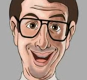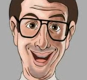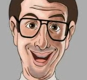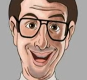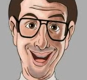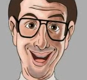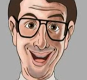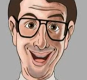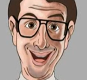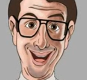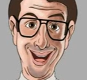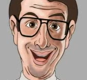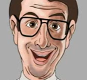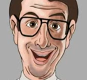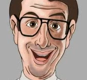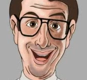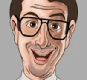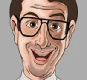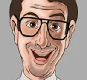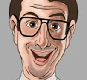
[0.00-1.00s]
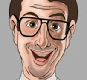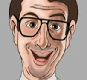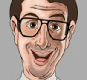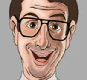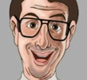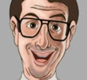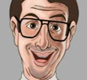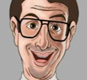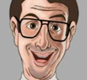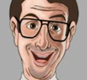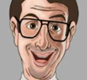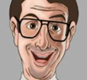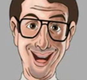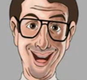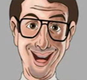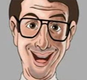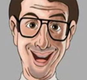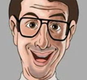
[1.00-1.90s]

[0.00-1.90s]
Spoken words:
[no speech]